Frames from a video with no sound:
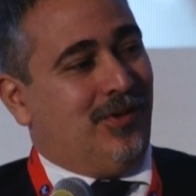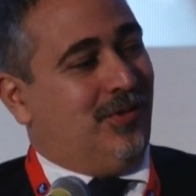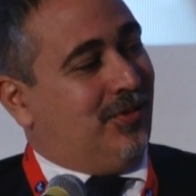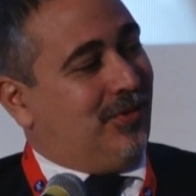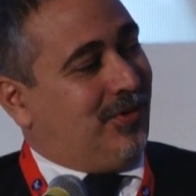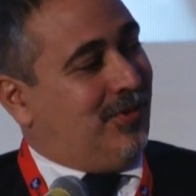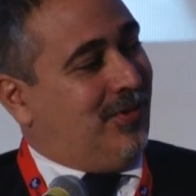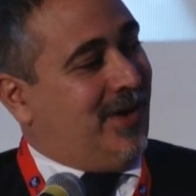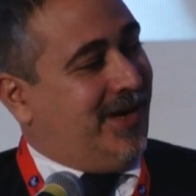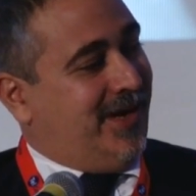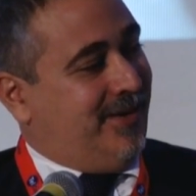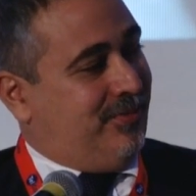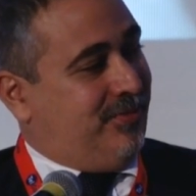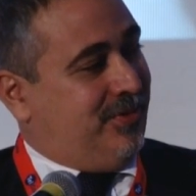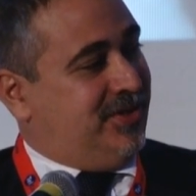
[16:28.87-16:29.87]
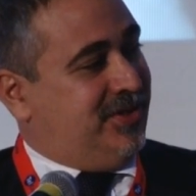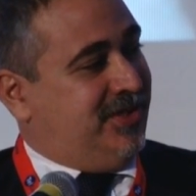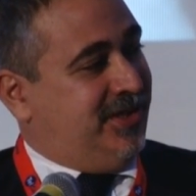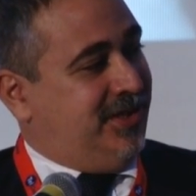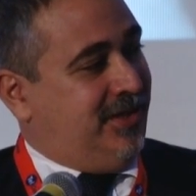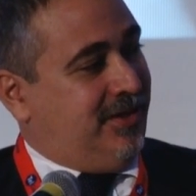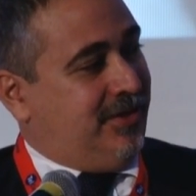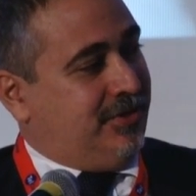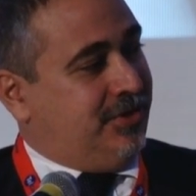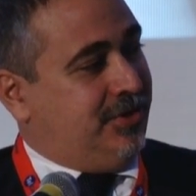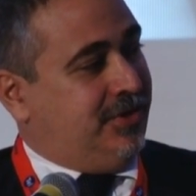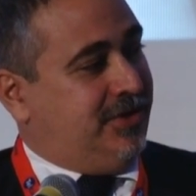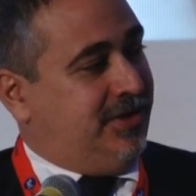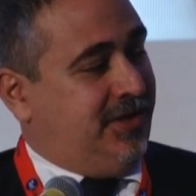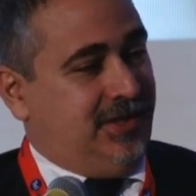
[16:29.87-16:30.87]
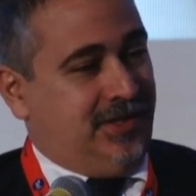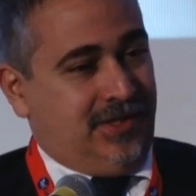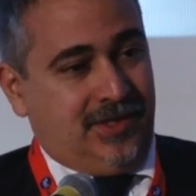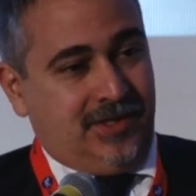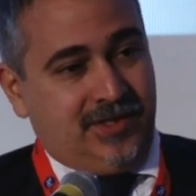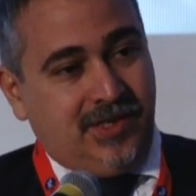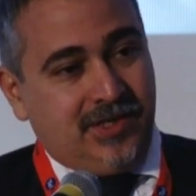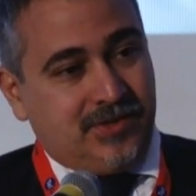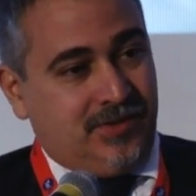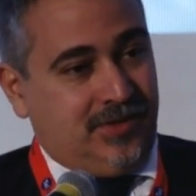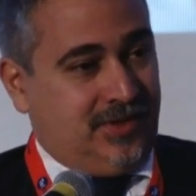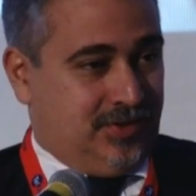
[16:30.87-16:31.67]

Uruguay, Brazil, Argentina, and etc.